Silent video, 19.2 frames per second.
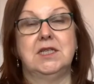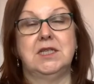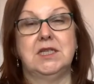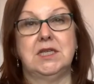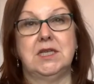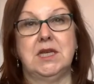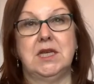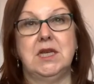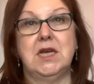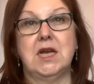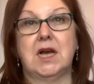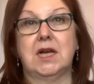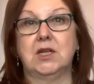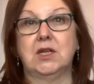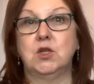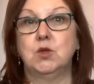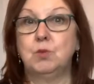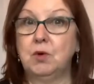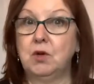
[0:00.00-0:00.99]
tee
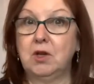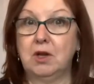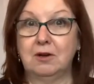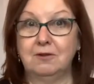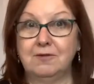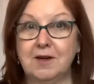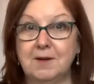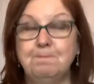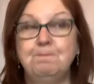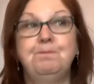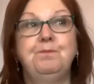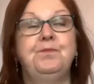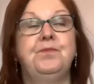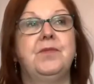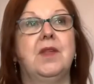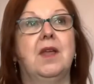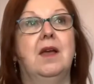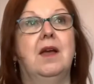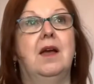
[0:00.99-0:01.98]
and pullover.
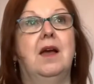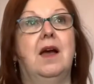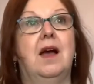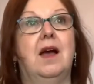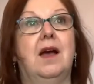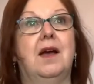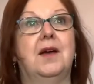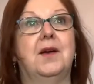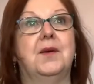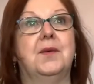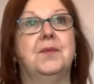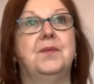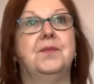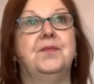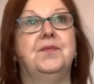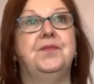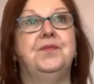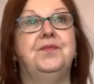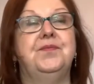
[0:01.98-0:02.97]

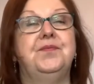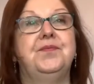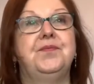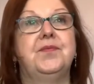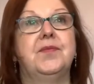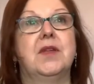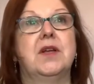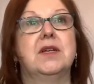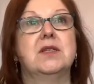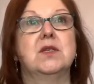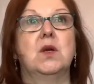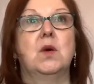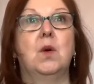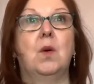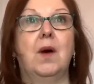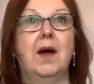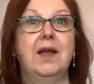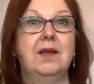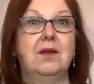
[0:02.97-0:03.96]
It's
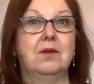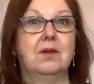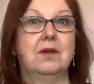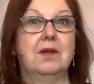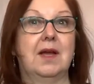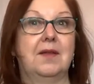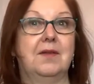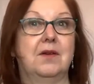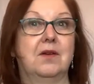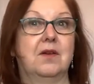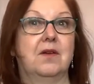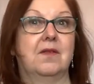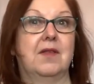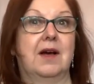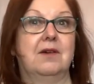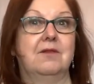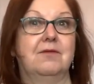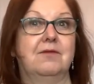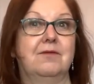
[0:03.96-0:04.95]
quite look like the look of
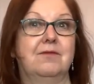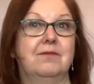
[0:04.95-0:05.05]
that